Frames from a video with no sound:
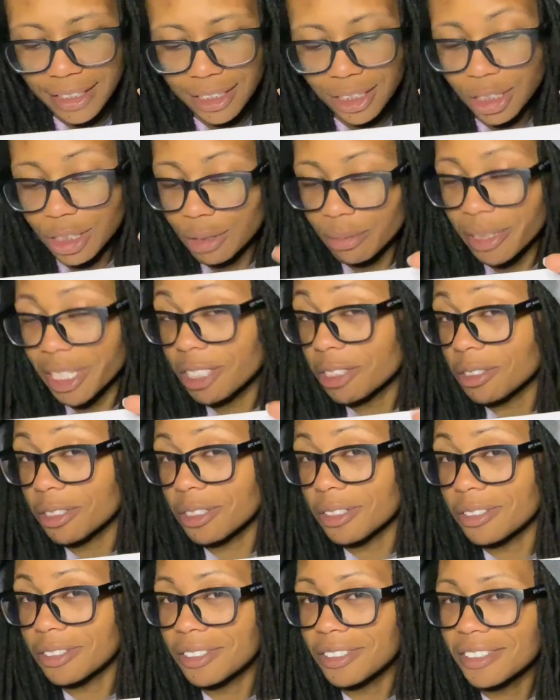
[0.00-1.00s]

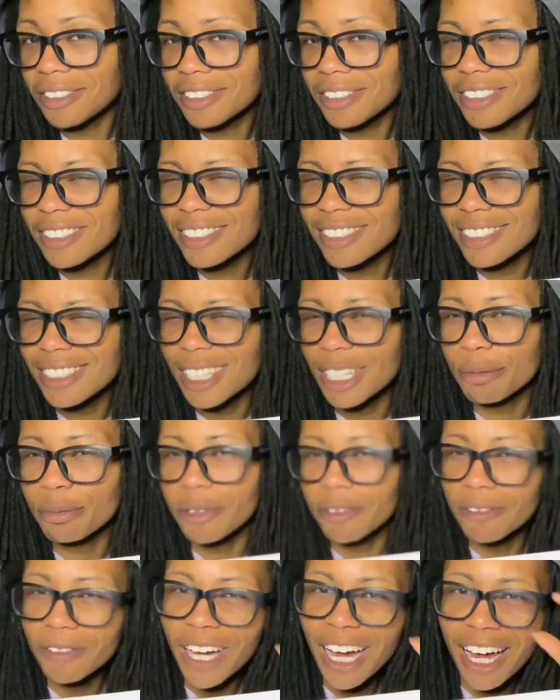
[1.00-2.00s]
geometrical type
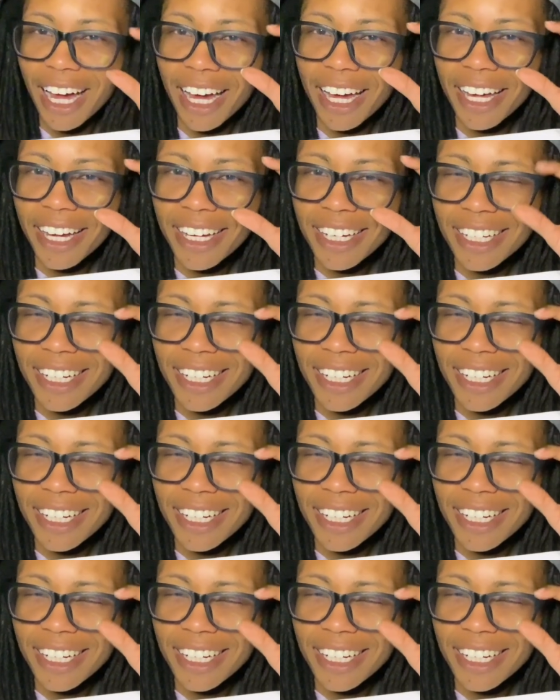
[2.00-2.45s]
of eye.